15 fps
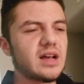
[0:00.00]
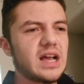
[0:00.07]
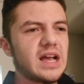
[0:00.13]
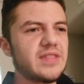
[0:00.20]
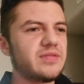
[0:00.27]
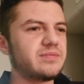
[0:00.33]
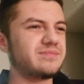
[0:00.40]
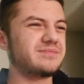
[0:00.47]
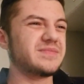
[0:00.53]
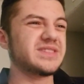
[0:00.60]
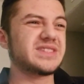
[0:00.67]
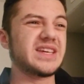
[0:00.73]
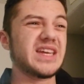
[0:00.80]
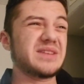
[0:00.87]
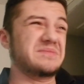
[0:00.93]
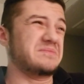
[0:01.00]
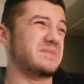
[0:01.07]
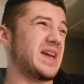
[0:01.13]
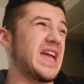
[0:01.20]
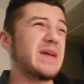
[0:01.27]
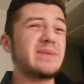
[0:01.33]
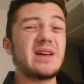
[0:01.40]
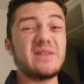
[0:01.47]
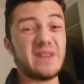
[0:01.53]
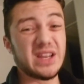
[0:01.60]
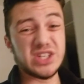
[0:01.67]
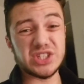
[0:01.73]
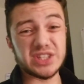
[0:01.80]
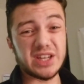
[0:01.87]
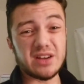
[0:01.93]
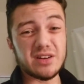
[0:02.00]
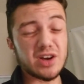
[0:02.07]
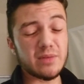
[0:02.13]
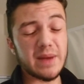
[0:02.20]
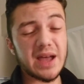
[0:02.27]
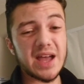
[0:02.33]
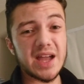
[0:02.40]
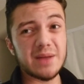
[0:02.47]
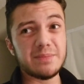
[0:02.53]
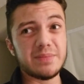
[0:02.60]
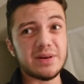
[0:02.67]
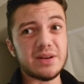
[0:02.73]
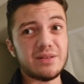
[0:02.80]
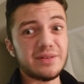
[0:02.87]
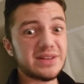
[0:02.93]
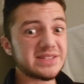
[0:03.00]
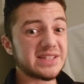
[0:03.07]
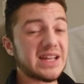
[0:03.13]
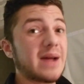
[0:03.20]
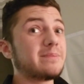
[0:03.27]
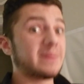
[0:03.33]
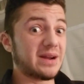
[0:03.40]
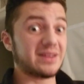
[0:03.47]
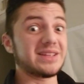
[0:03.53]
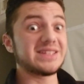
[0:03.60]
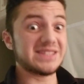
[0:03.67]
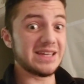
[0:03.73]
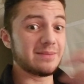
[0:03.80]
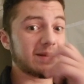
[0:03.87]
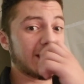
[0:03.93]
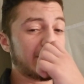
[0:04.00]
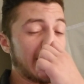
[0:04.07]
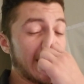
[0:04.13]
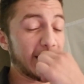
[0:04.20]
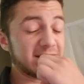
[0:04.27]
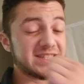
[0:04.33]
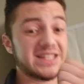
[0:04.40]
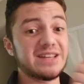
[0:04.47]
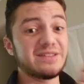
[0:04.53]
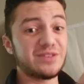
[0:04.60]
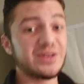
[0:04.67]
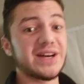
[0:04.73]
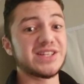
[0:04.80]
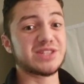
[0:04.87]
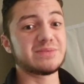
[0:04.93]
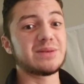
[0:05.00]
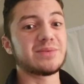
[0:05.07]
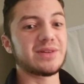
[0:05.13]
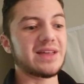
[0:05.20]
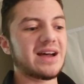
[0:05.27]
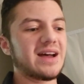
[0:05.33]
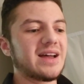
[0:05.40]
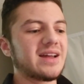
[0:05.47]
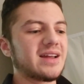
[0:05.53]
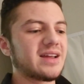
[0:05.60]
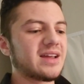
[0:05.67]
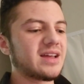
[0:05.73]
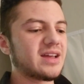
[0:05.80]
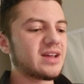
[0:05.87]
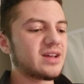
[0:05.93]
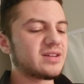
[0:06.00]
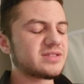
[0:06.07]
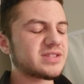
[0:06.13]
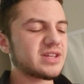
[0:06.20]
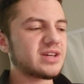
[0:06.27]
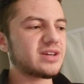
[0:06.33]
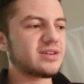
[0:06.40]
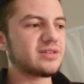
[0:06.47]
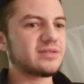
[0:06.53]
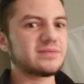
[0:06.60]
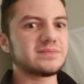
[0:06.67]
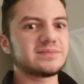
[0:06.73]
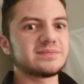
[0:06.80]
I was thinking maybe eventually I'll go back, but honestly, I barely skimmed by passing, if you guys remember that. So, you